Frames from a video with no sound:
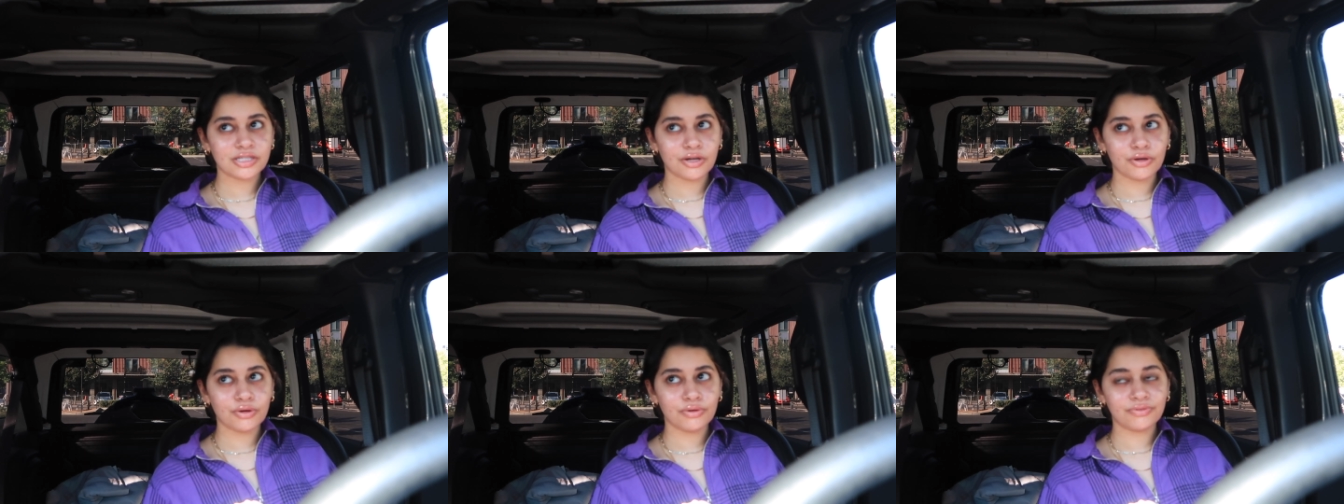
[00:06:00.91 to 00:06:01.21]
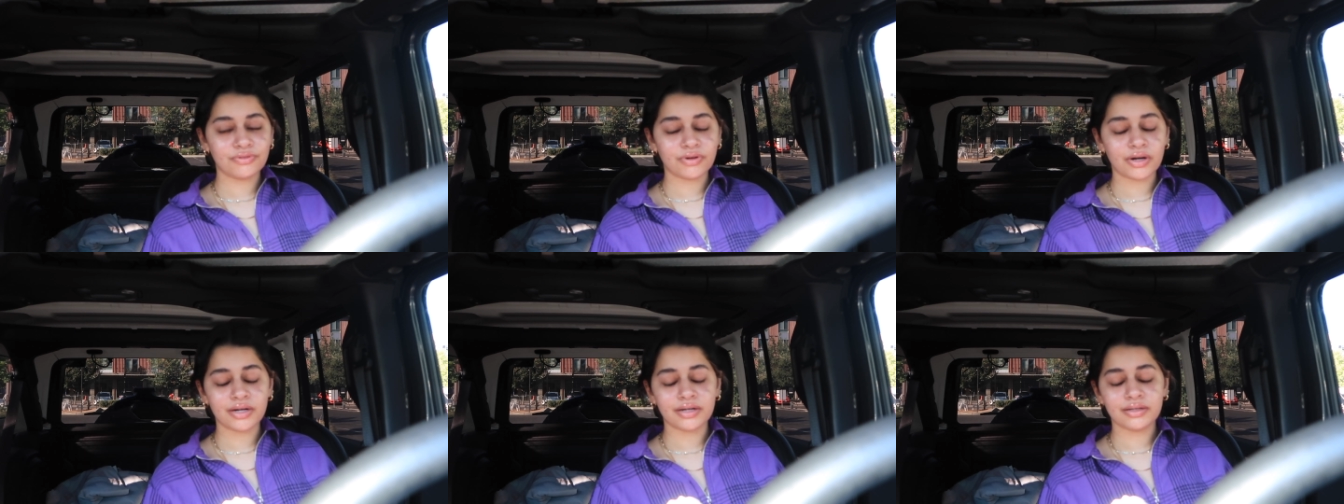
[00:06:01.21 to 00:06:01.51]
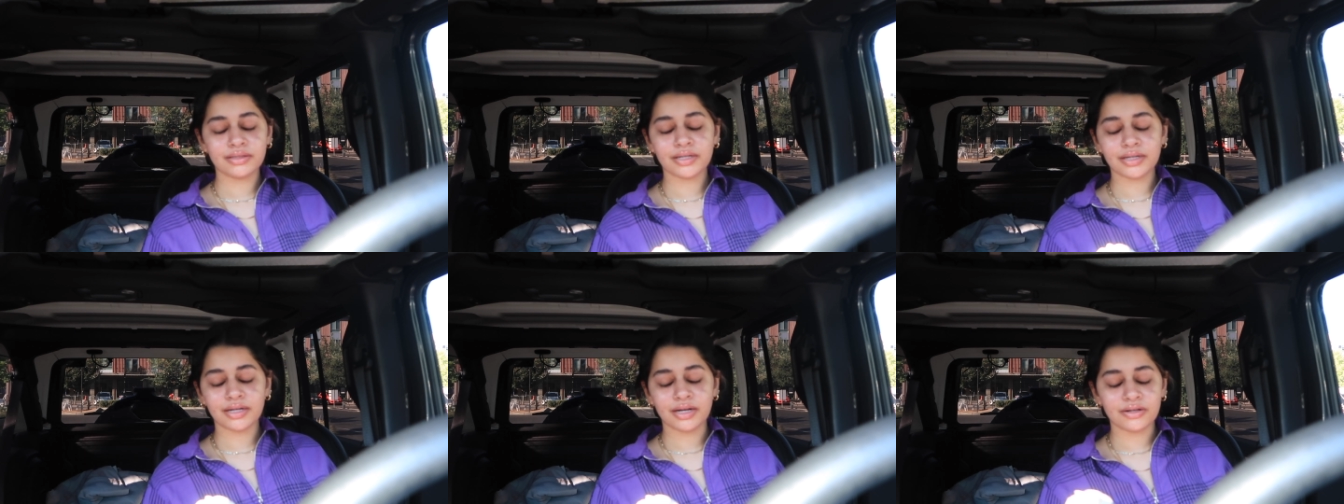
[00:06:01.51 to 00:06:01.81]
so
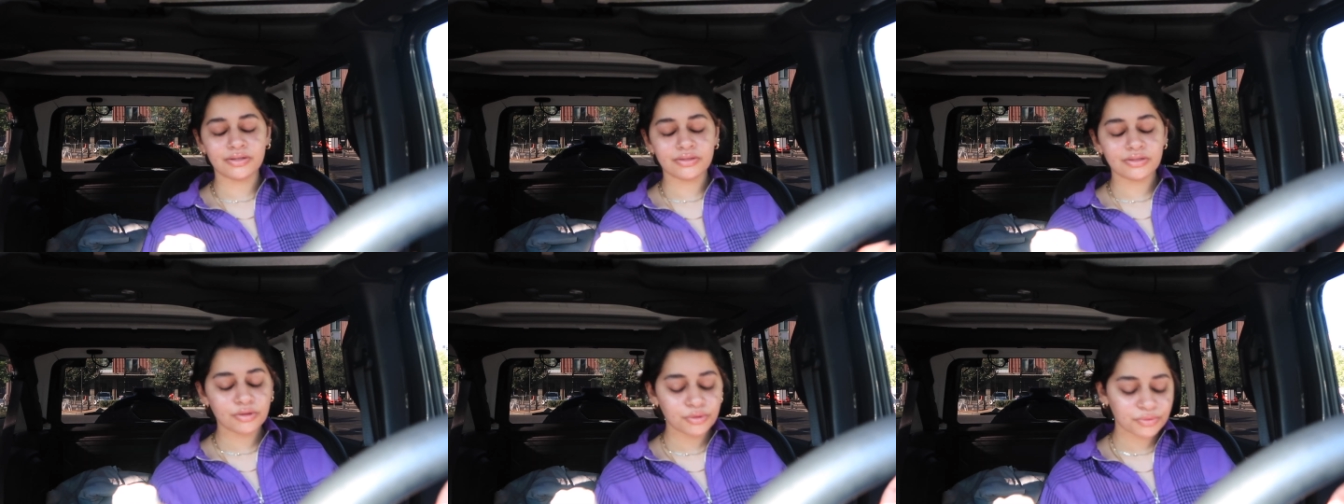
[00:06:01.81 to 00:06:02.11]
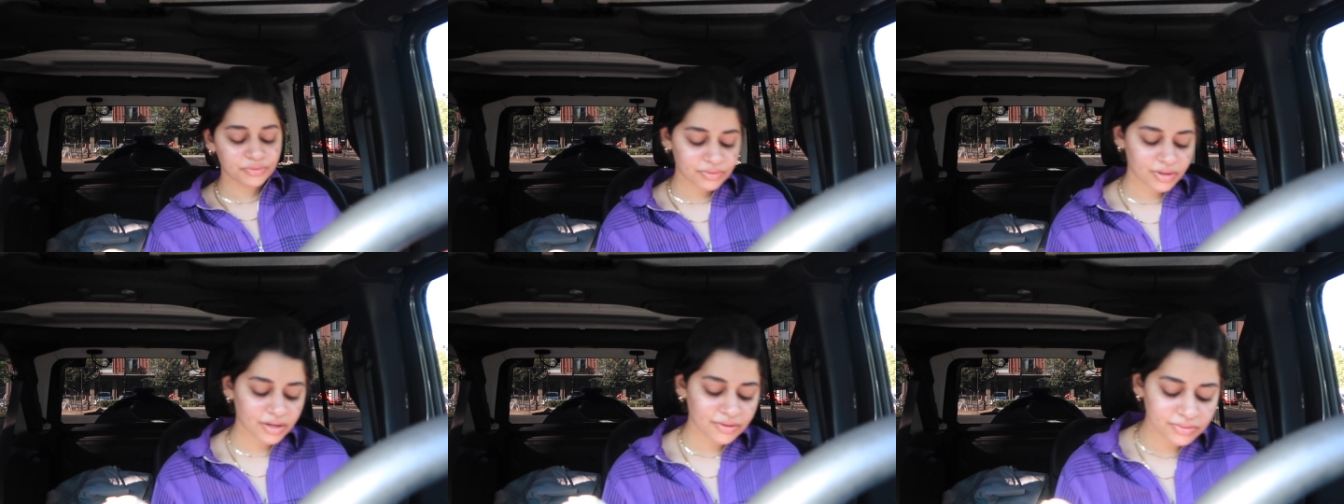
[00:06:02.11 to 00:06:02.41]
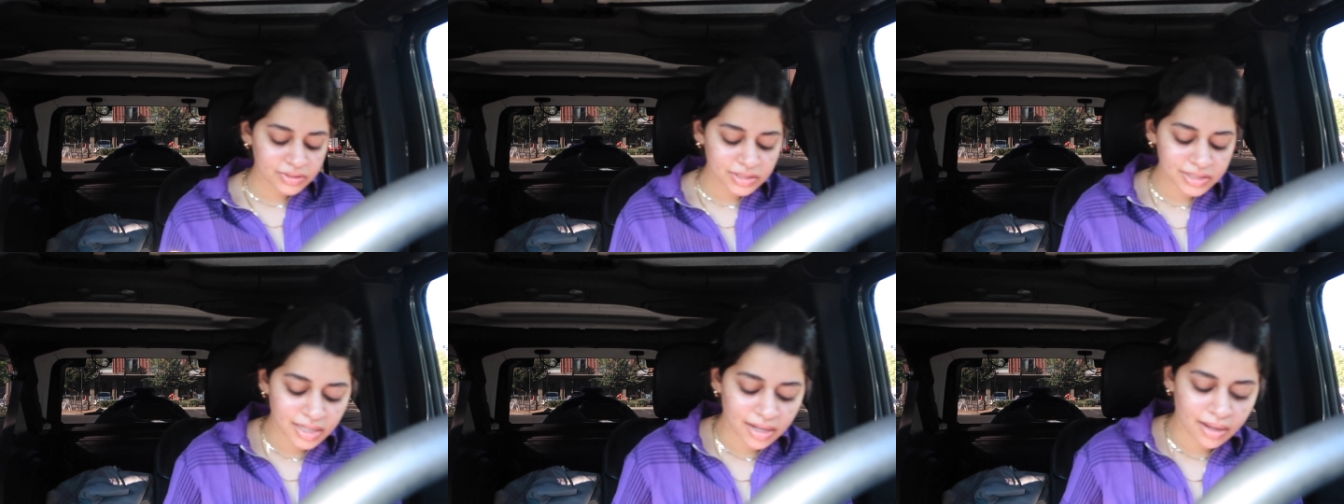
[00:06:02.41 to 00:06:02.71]
fire. Like I don't know if
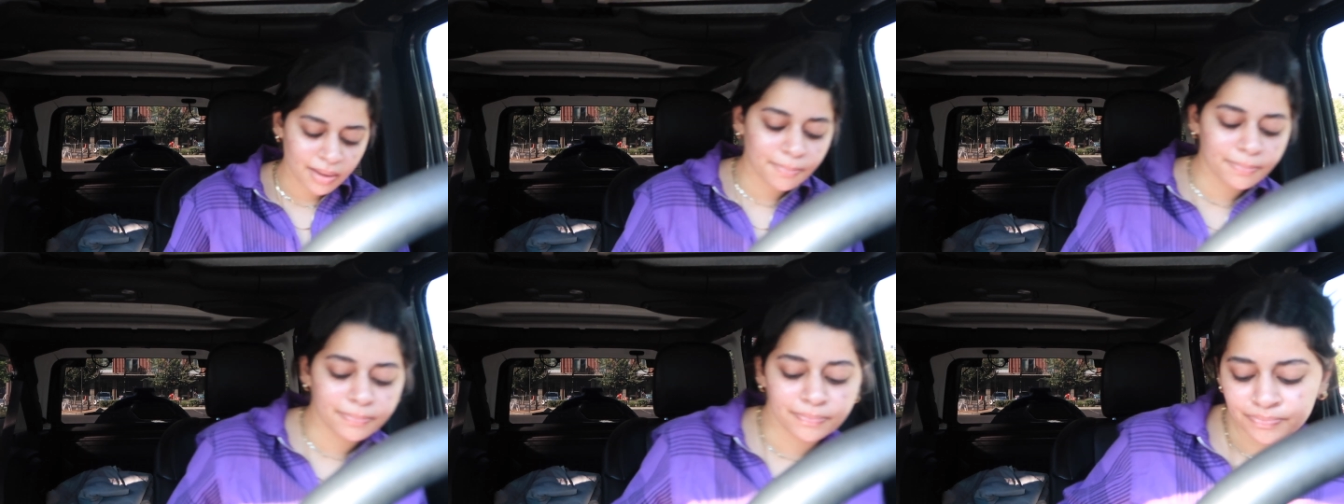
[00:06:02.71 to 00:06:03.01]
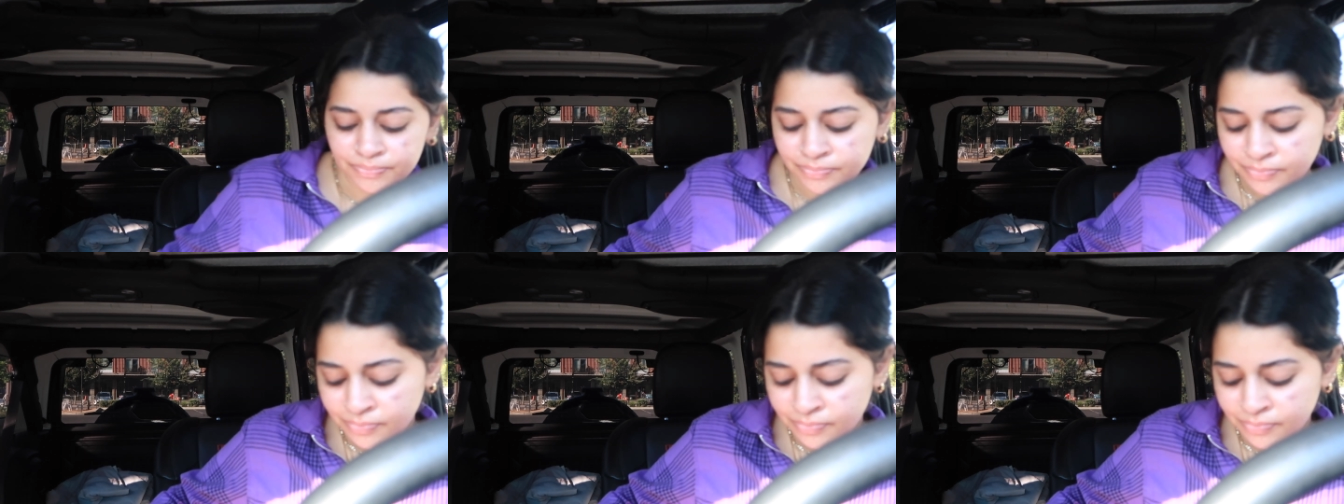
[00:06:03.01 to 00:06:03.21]
every time